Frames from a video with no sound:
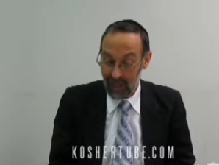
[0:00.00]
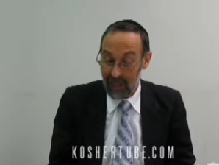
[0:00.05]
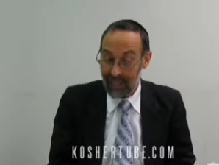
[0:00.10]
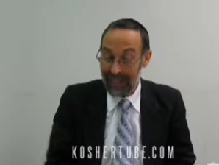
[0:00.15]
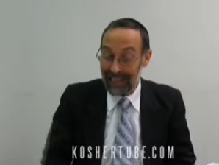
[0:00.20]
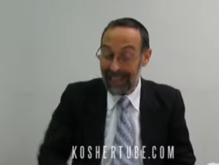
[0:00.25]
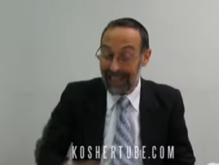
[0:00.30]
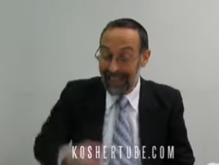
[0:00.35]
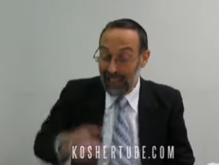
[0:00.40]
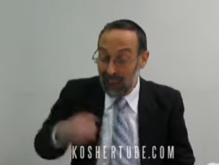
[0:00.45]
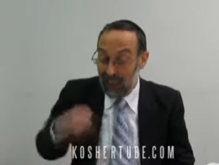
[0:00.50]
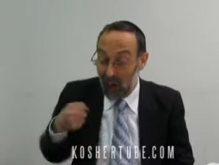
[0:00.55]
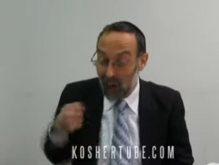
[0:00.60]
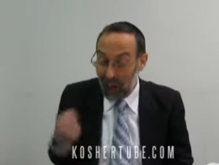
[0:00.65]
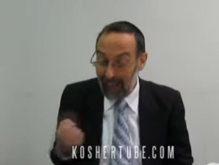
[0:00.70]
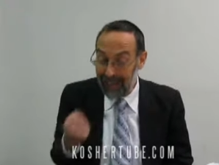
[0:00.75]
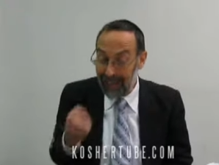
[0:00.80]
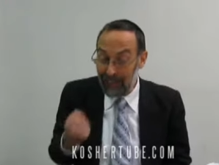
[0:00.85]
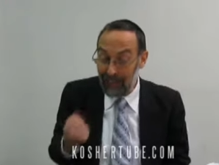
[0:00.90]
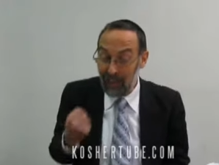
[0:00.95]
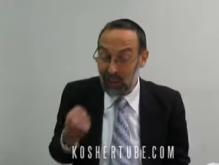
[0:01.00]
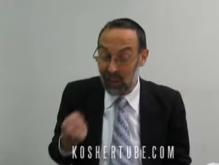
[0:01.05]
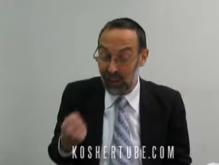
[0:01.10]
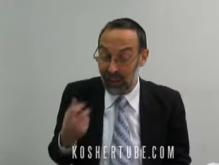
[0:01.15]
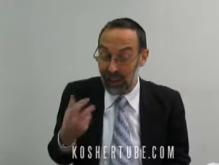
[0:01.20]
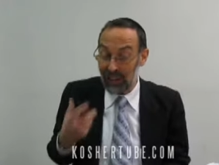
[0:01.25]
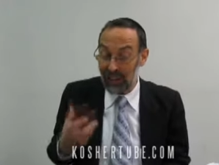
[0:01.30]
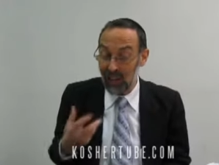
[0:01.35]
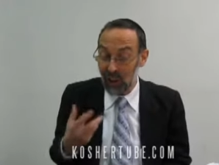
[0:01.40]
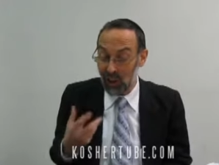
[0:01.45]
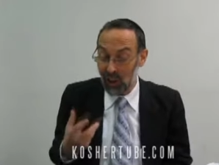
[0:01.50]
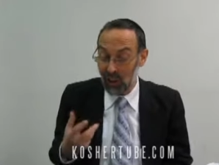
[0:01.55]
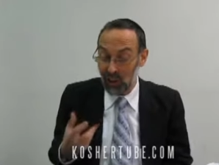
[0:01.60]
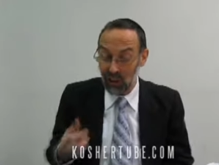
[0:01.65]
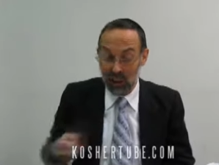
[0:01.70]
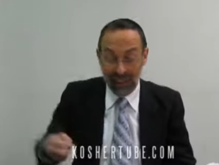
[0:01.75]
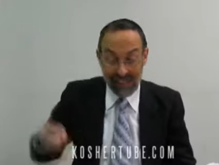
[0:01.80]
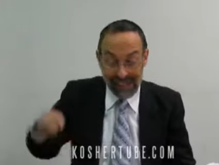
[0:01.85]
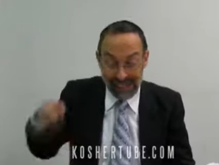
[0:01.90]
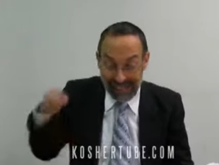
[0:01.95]
Ki yada, because he knew
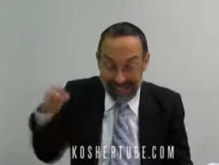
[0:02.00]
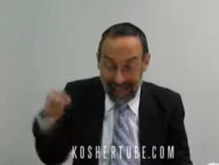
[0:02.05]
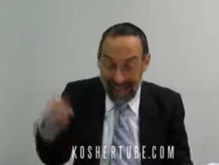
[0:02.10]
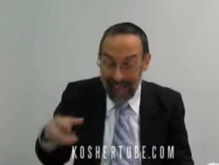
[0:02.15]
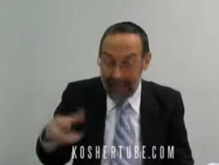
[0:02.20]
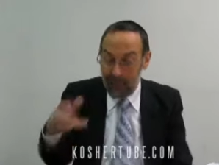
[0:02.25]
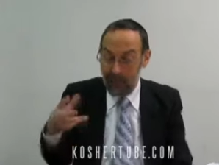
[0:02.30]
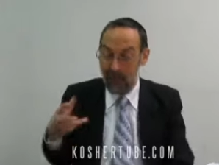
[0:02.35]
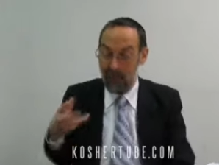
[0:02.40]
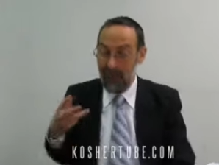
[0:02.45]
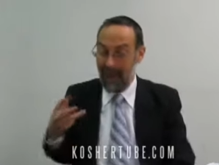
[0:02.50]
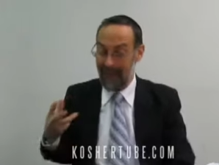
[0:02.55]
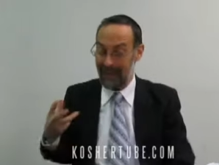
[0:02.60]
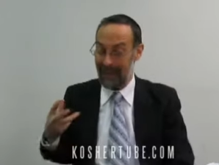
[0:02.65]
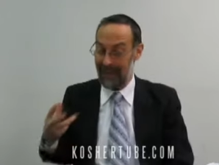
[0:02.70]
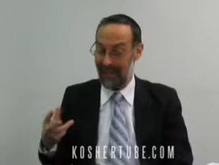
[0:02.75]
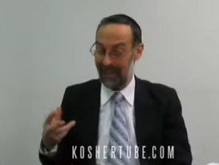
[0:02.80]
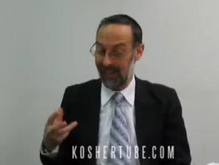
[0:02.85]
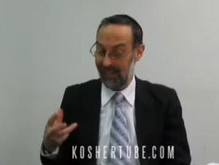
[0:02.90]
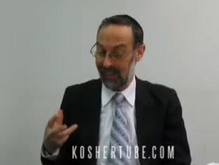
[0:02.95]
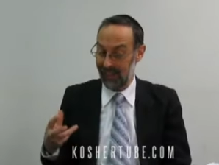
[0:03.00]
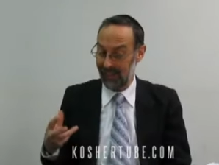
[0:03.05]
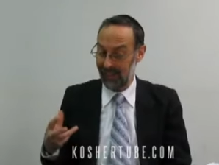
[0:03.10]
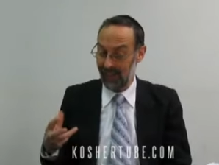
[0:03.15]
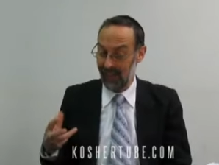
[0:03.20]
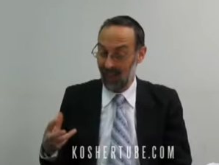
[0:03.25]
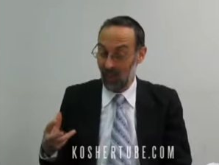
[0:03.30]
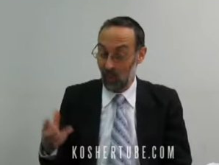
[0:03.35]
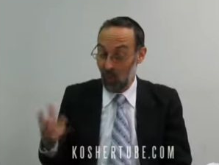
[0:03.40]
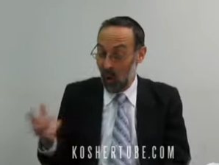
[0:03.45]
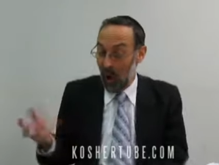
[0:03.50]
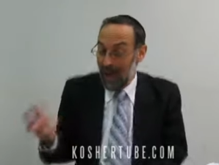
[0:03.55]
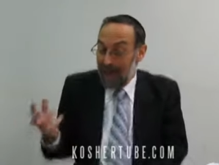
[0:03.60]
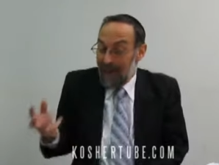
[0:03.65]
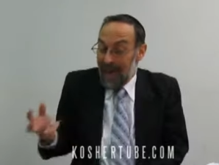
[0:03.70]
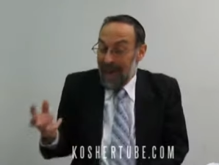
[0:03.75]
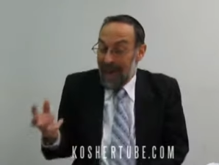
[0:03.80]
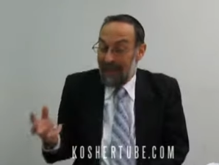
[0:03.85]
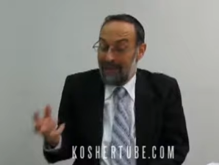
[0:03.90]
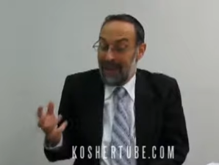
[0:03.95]
she is kaimu be'emes. Why
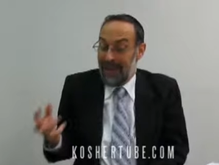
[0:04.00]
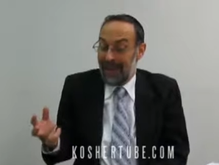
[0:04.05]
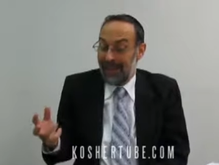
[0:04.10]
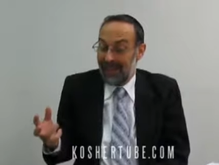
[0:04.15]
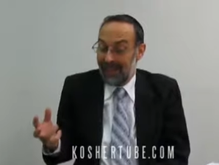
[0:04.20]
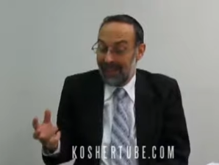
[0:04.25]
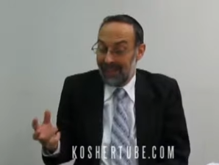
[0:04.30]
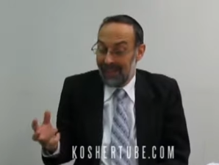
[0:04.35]
be'emes?